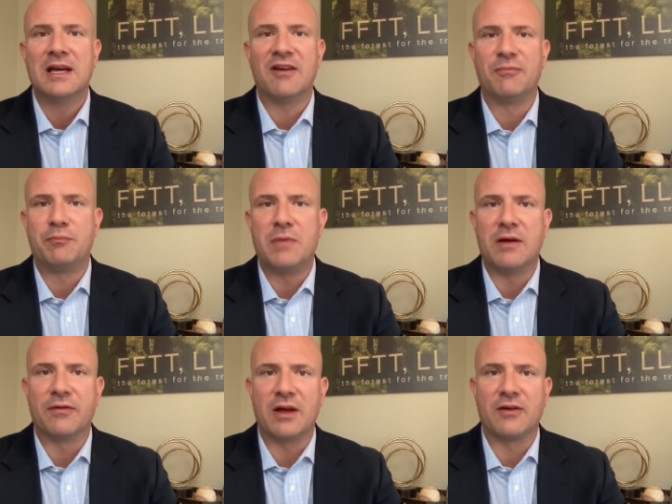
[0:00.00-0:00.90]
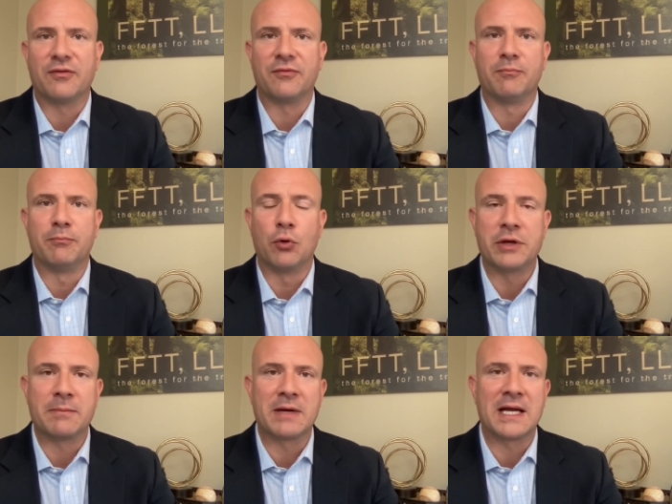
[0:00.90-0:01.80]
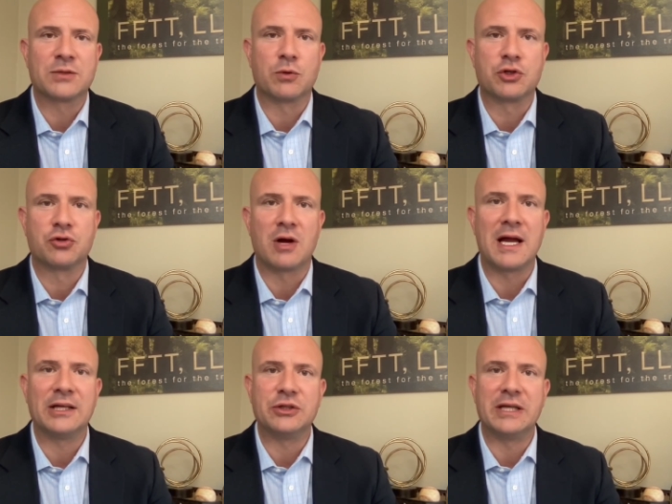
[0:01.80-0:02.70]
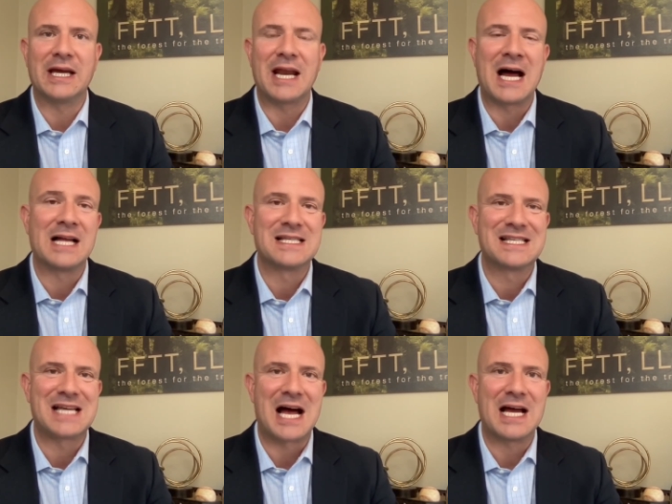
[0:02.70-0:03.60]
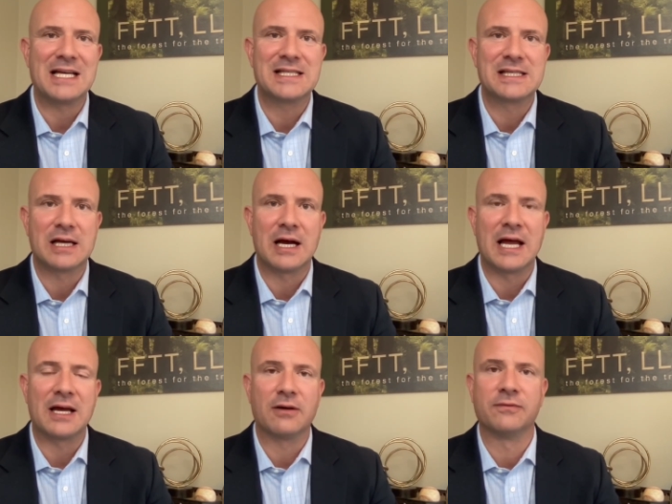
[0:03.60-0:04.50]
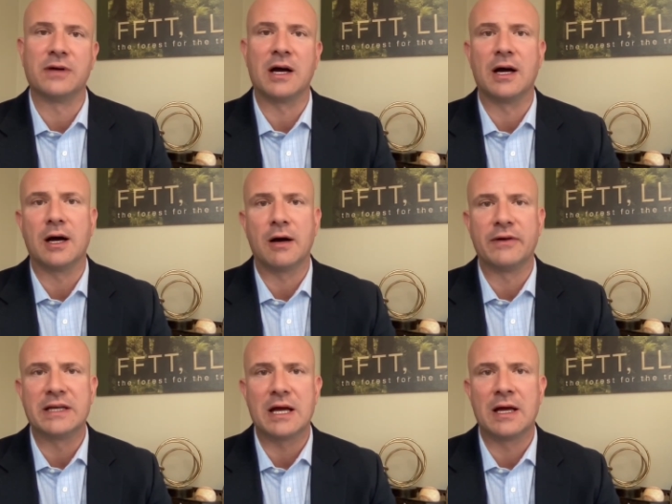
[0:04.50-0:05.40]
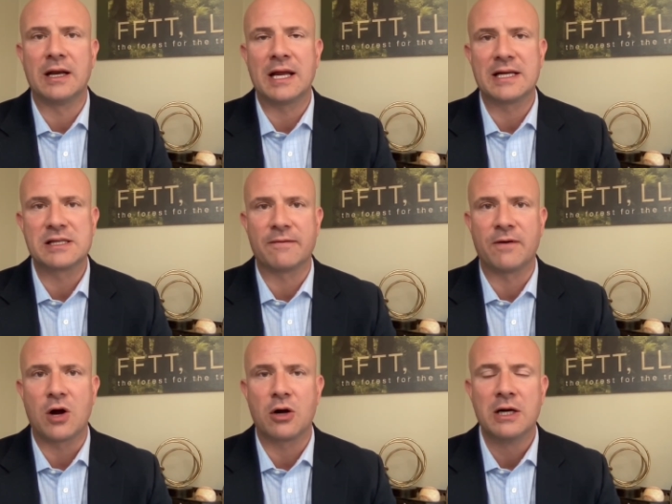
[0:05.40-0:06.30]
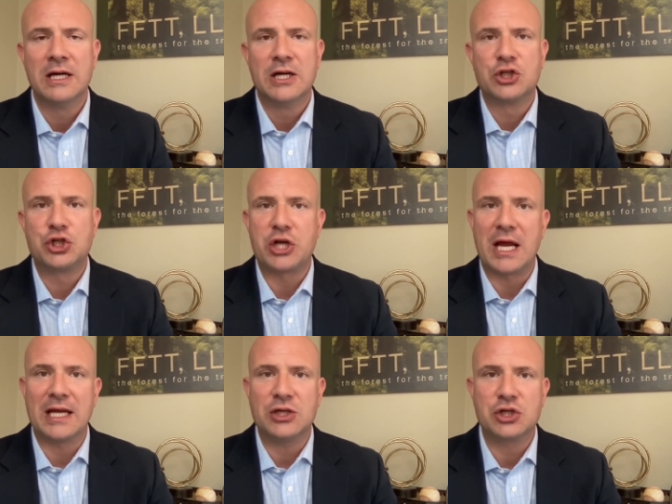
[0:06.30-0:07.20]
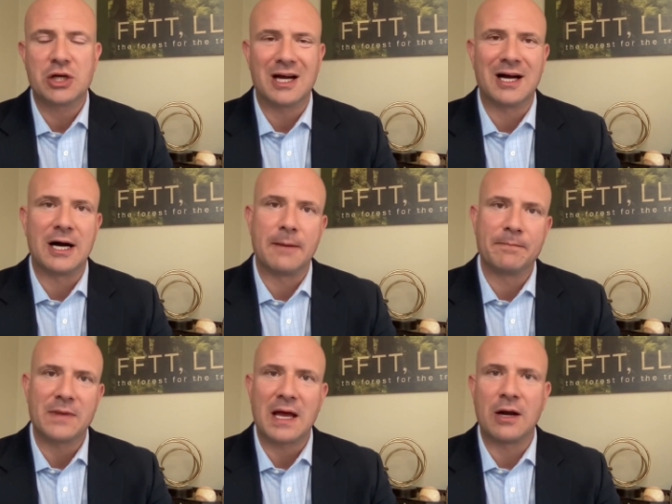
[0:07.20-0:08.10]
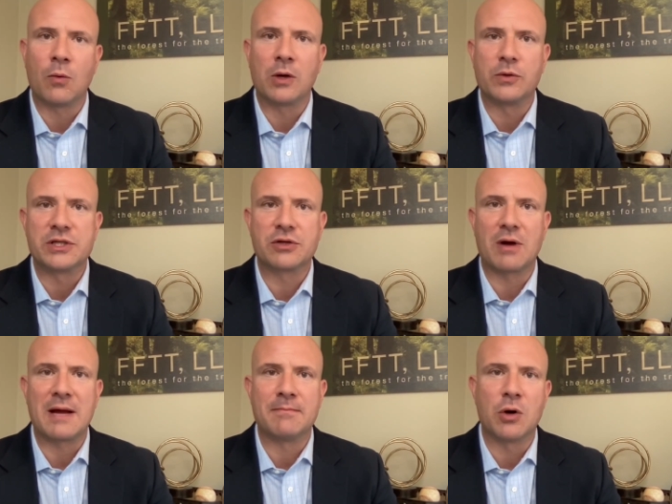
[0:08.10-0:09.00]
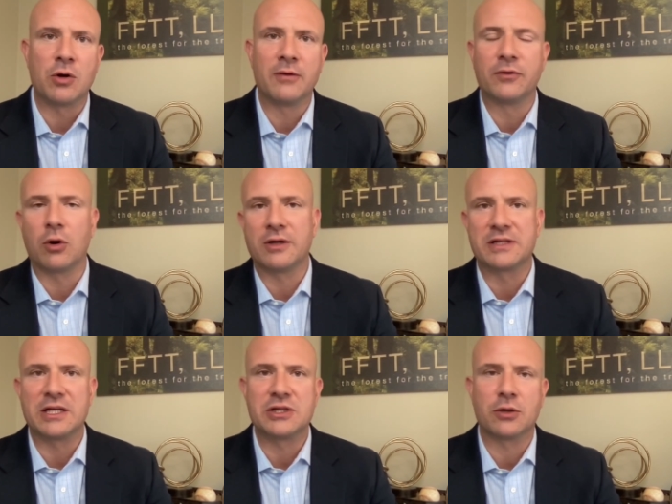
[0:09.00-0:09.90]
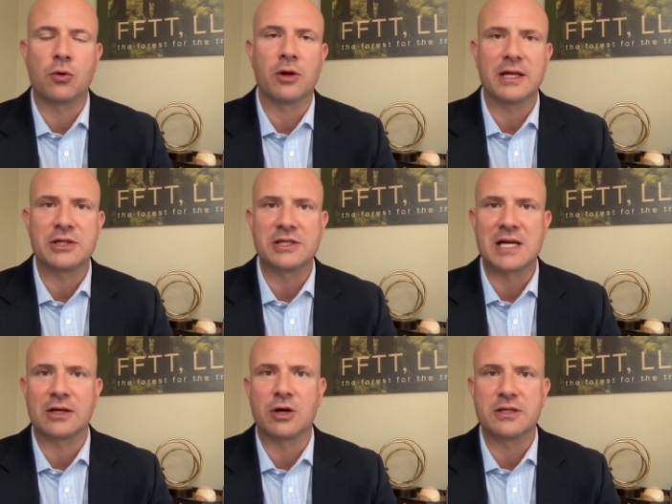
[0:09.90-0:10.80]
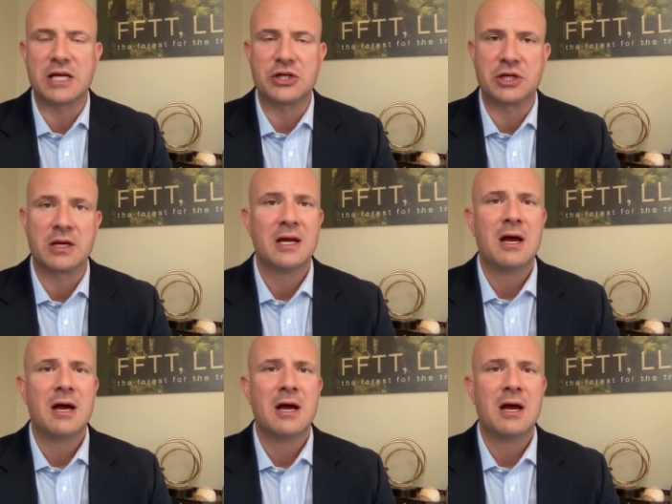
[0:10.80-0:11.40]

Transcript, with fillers: if if if bullion banks were trying to get on sides ahead of uh, of an, an NSFR change. Um, I don't want to ascribe motive, causation, correlation is not causation,